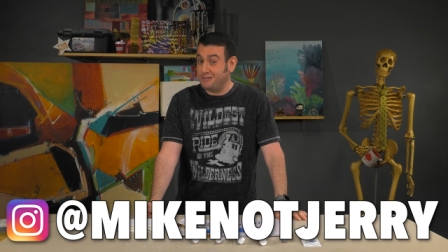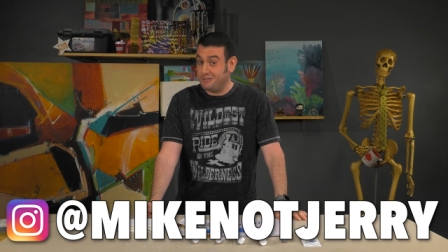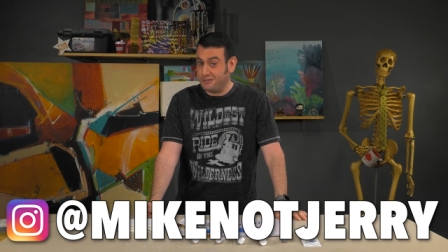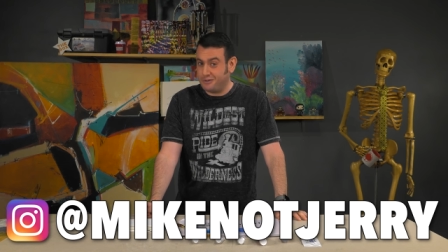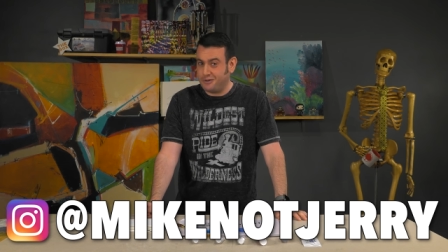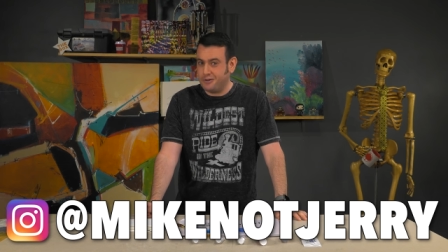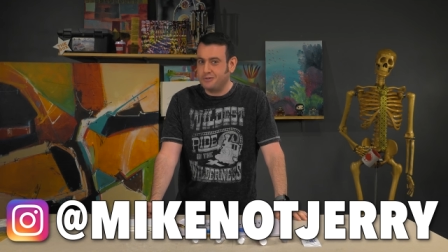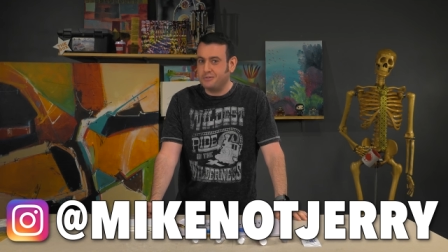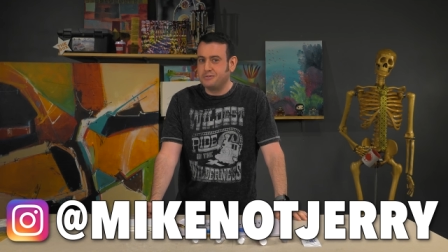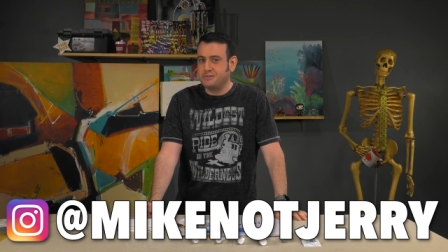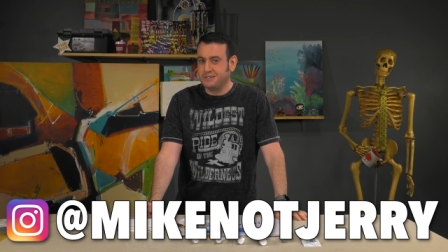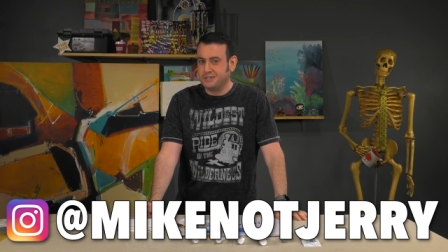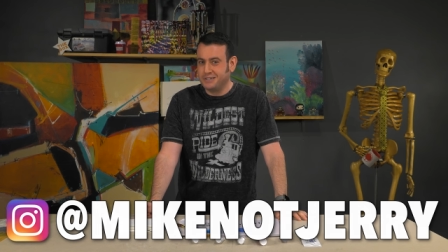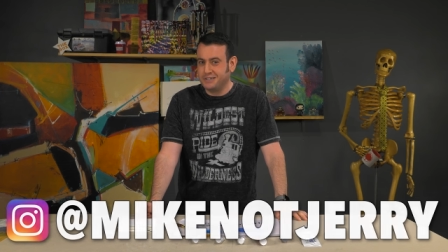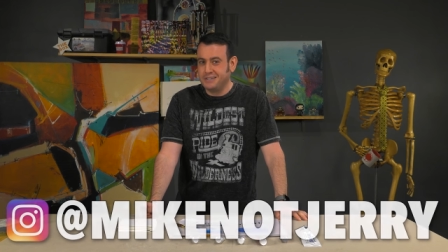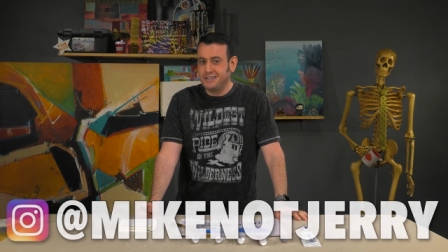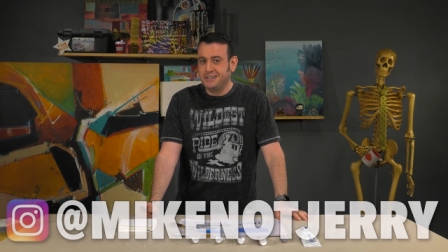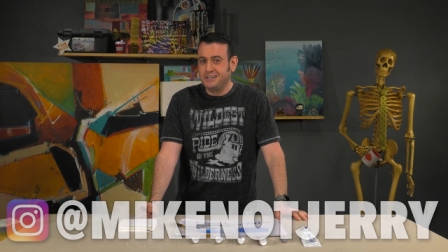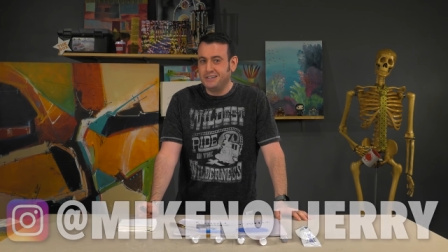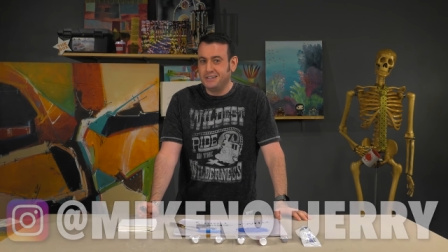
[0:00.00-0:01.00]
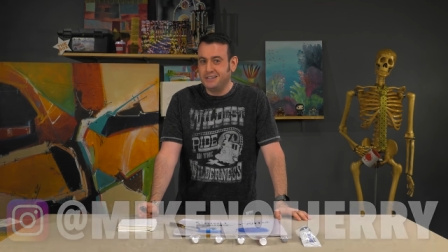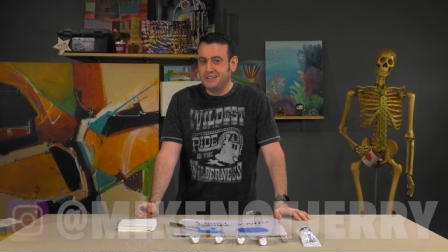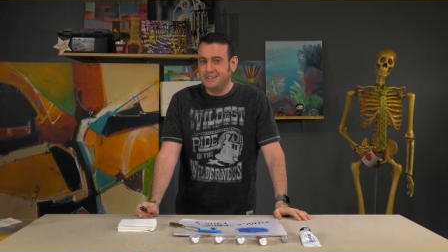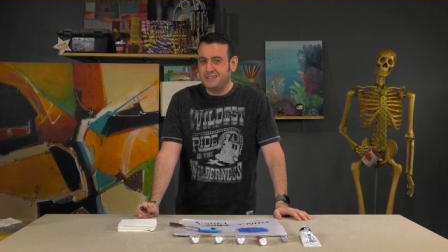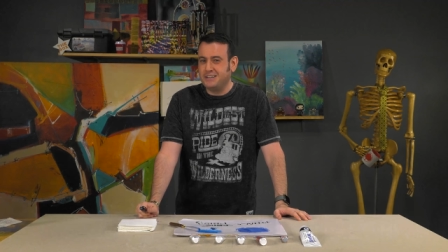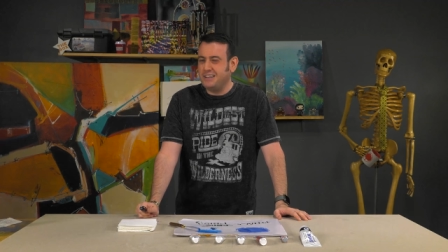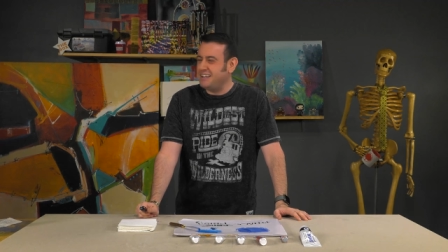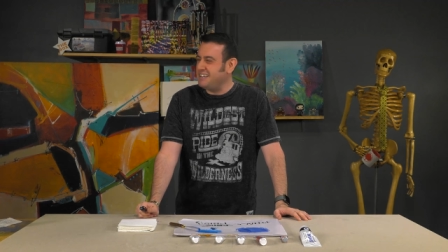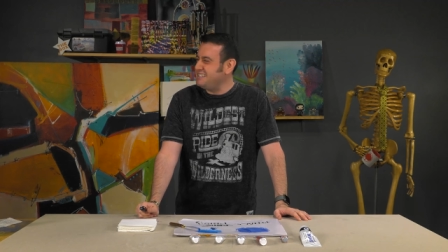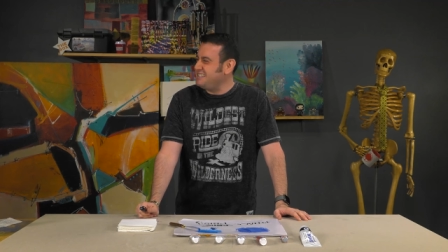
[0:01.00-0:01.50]
through.
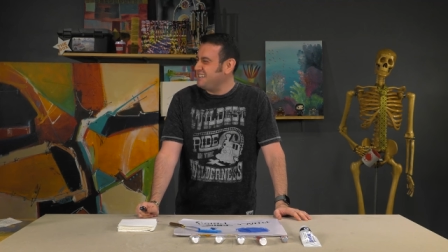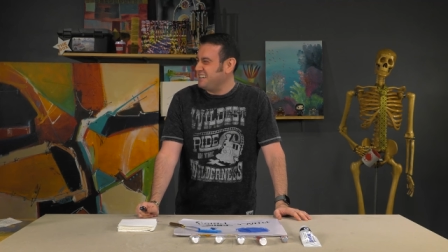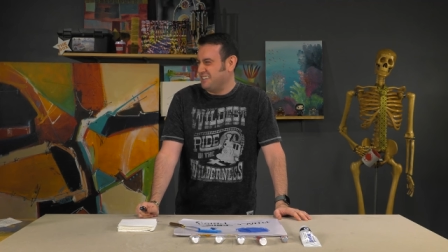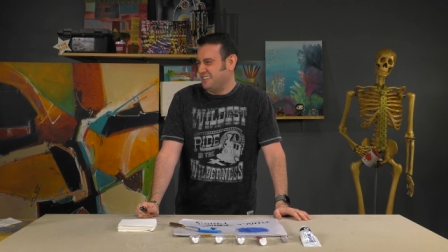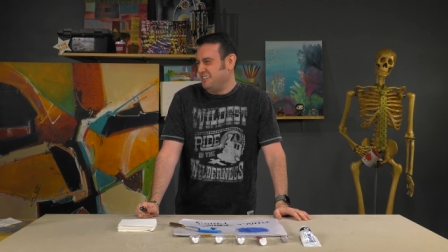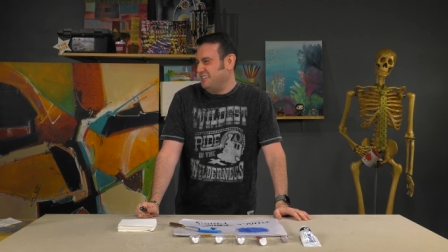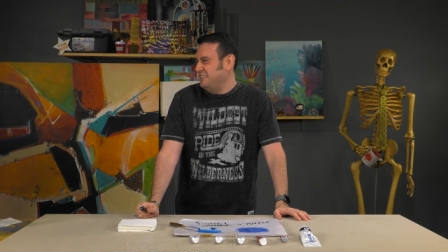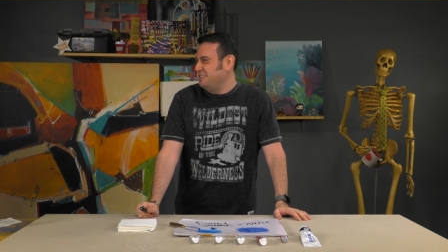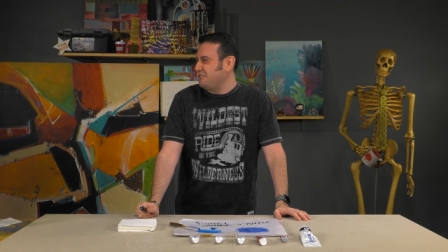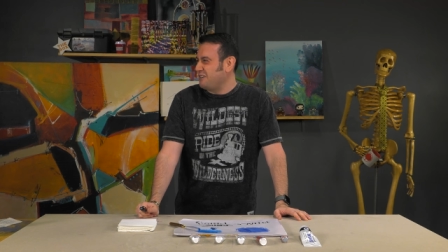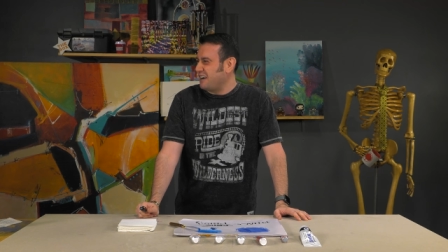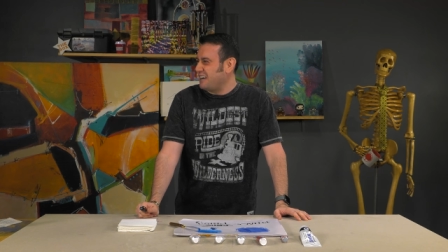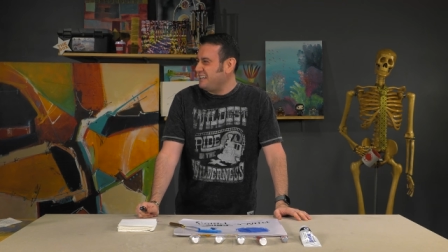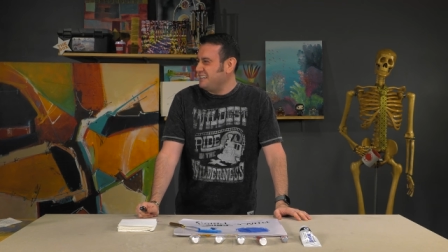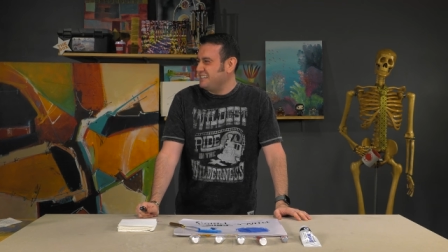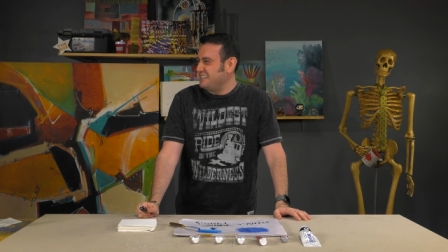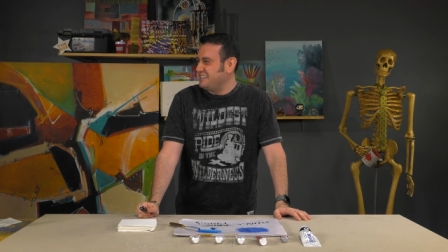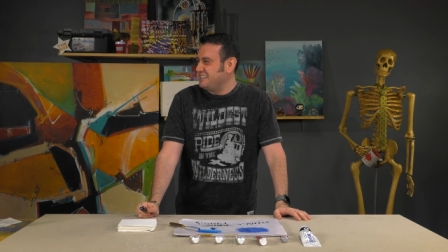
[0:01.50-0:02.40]
No, that's not good, right?